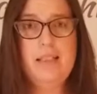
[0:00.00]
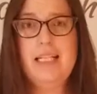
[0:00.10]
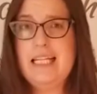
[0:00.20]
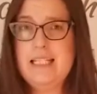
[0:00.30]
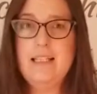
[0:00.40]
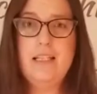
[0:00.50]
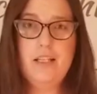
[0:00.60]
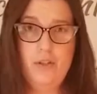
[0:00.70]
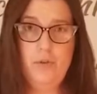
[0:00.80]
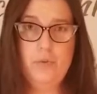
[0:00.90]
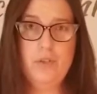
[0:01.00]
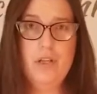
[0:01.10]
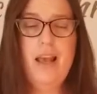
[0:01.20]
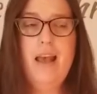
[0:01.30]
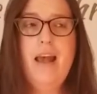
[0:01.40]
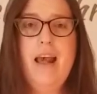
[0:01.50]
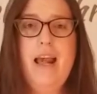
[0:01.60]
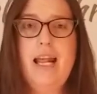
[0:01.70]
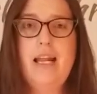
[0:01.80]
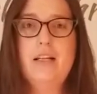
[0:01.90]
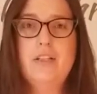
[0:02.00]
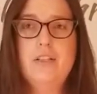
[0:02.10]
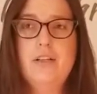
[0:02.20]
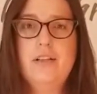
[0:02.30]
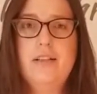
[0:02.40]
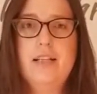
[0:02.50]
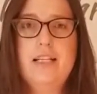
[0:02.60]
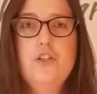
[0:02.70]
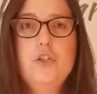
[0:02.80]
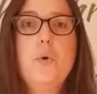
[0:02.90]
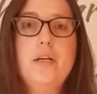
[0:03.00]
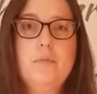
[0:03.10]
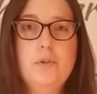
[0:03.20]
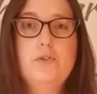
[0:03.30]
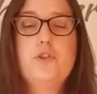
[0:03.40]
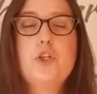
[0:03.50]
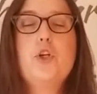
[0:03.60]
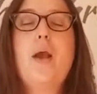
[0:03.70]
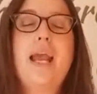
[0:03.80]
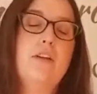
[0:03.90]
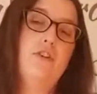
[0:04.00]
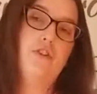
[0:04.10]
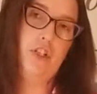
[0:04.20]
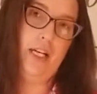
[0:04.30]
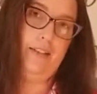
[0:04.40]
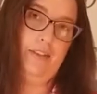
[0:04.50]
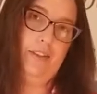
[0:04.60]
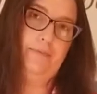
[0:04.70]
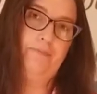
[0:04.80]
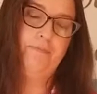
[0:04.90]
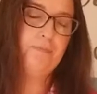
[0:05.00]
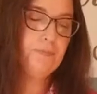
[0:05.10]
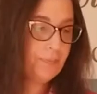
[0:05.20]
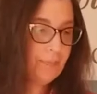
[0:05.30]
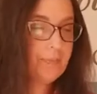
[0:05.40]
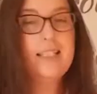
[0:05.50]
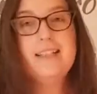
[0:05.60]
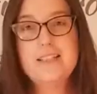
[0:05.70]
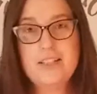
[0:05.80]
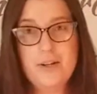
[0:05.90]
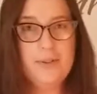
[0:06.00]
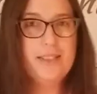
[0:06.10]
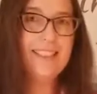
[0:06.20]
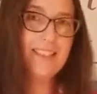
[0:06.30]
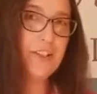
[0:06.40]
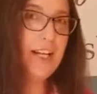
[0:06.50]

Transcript: easy to use, and enjoyable for you and your child. So let's go